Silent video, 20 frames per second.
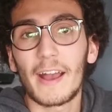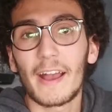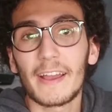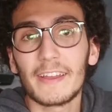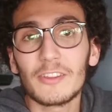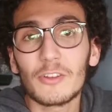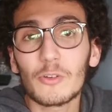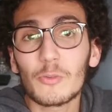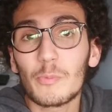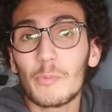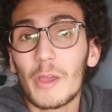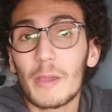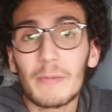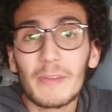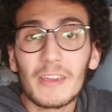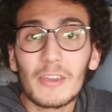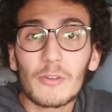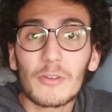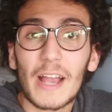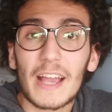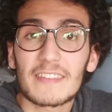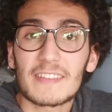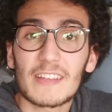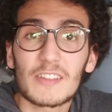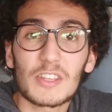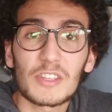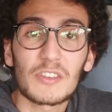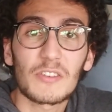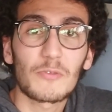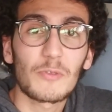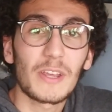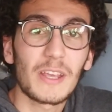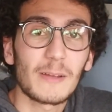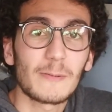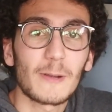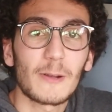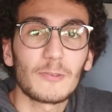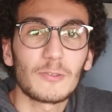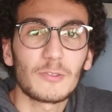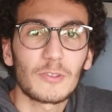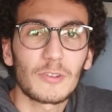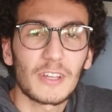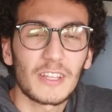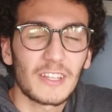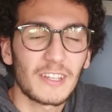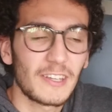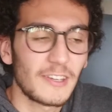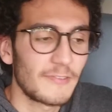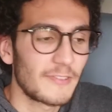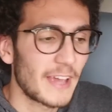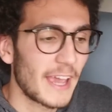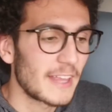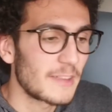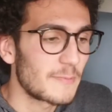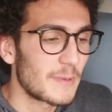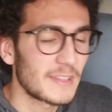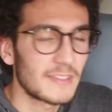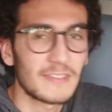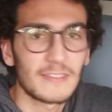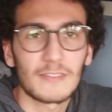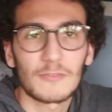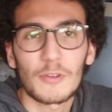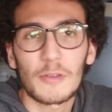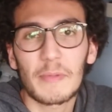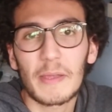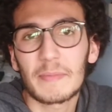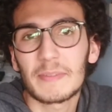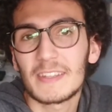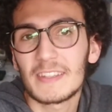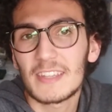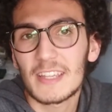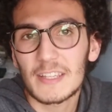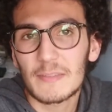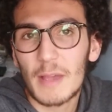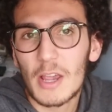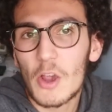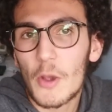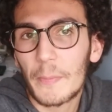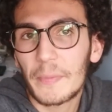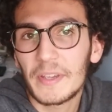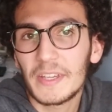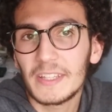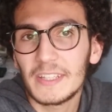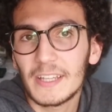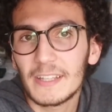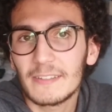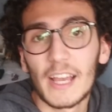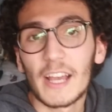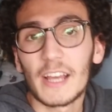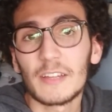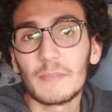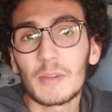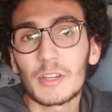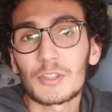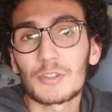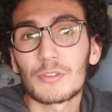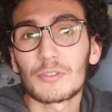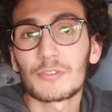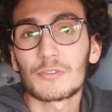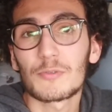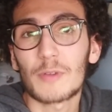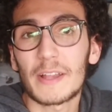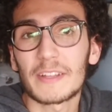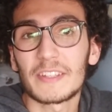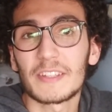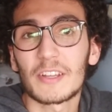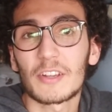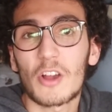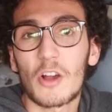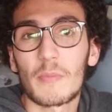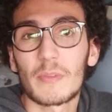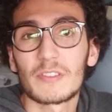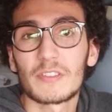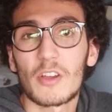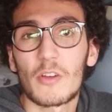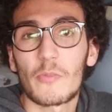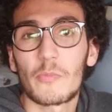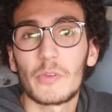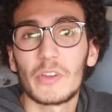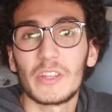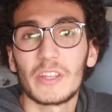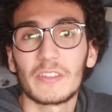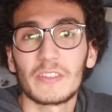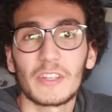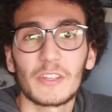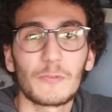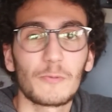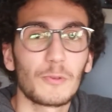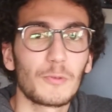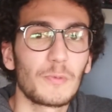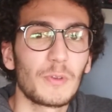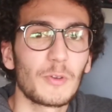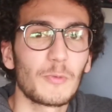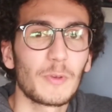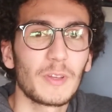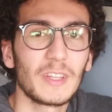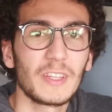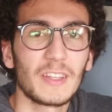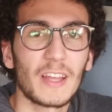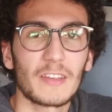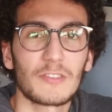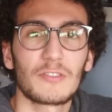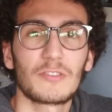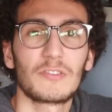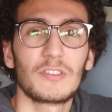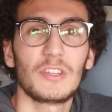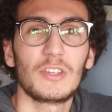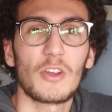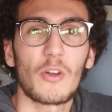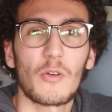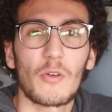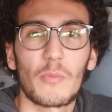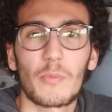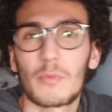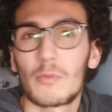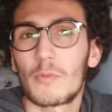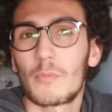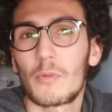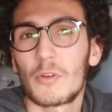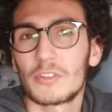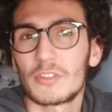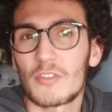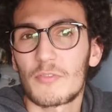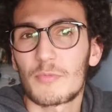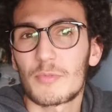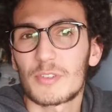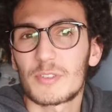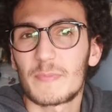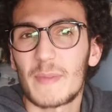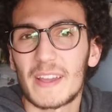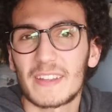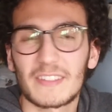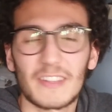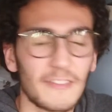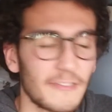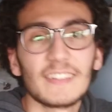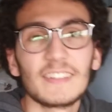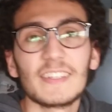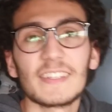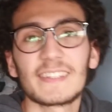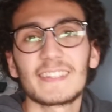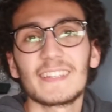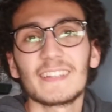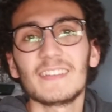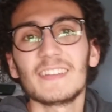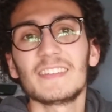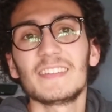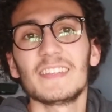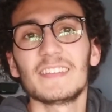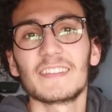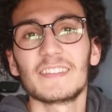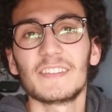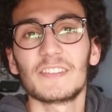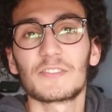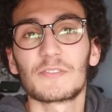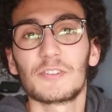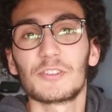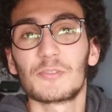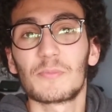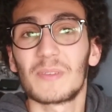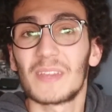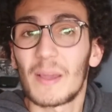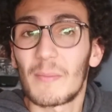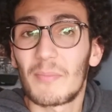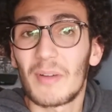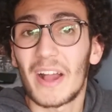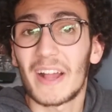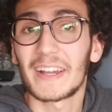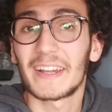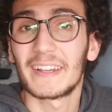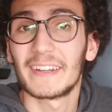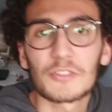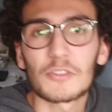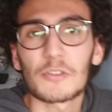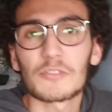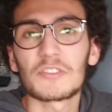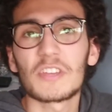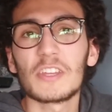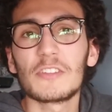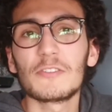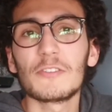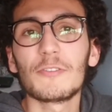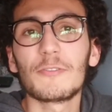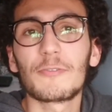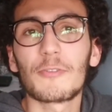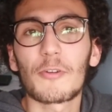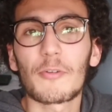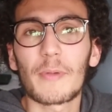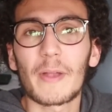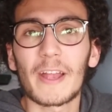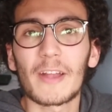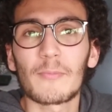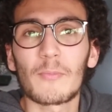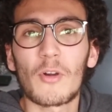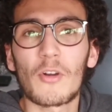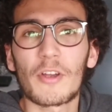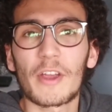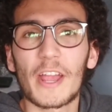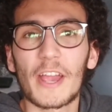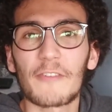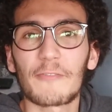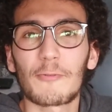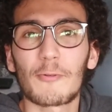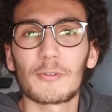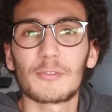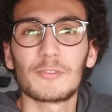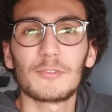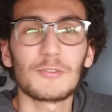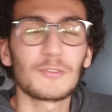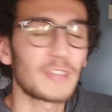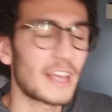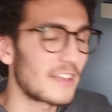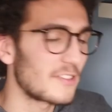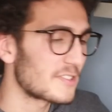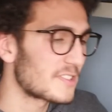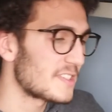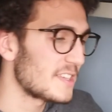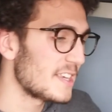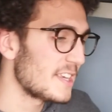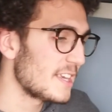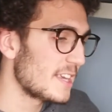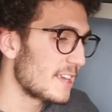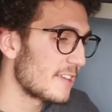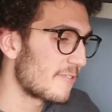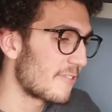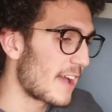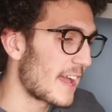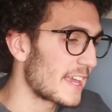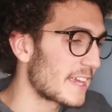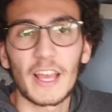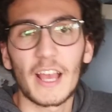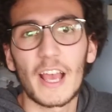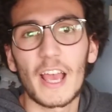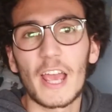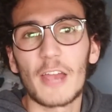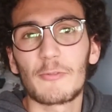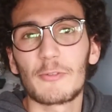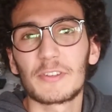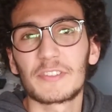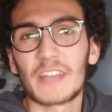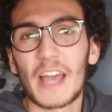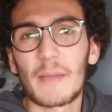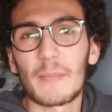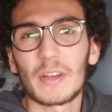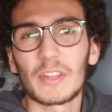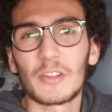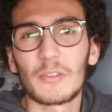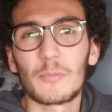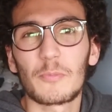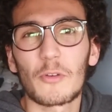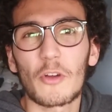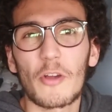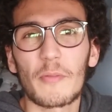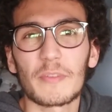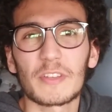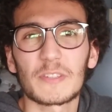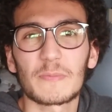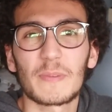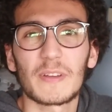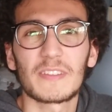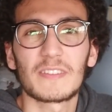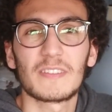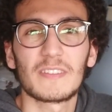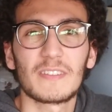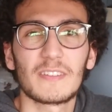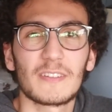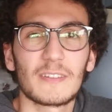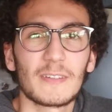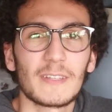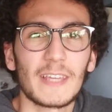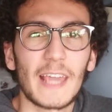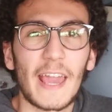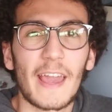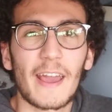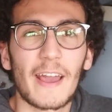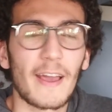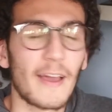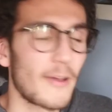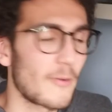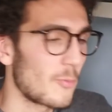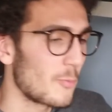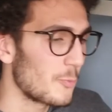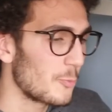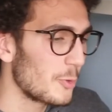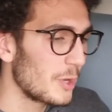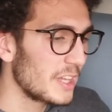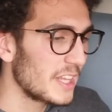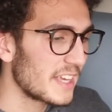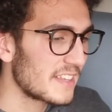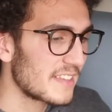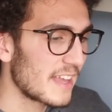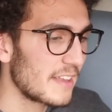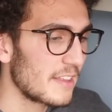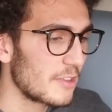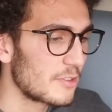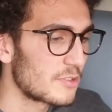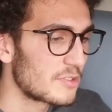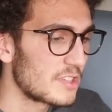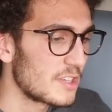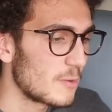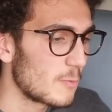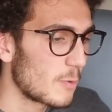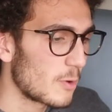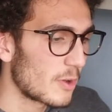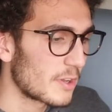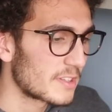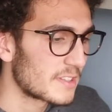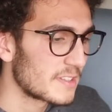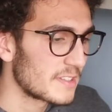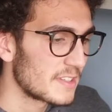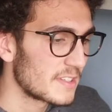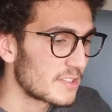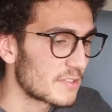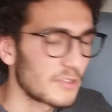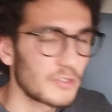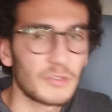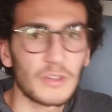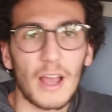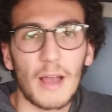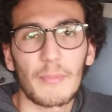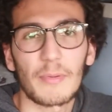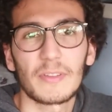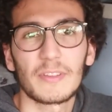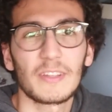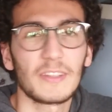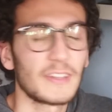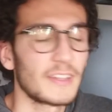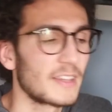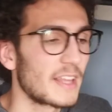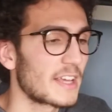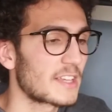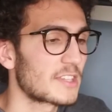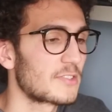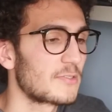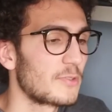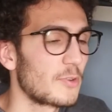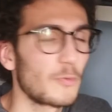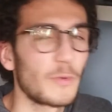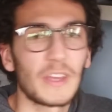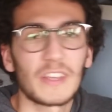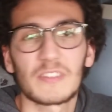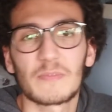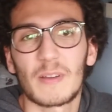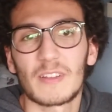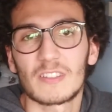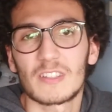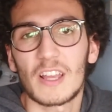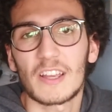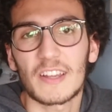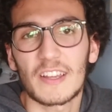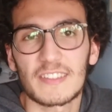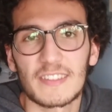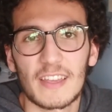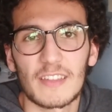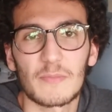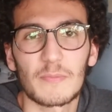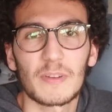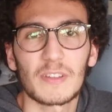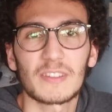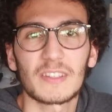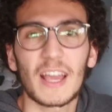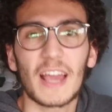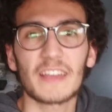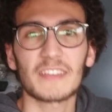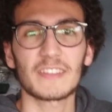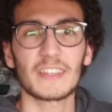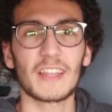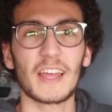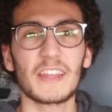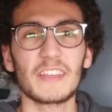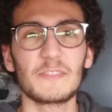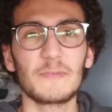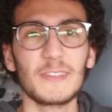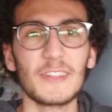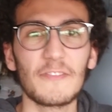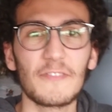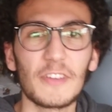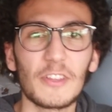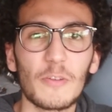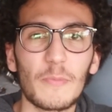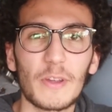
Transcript: I know maybe you guys are disagreeing on the debate, but remember, this is my opinion. And make sure to write in the comments your opinion. It would be really nice to see your point of perspective. This silly season is going to be a banger. So stay tuned for more F1 news. I'll see if I, every time, I don't promise. But yeah, I'm really excited to see what is going to happen in the next few weeks, months, like I said. But guys, that has been the video.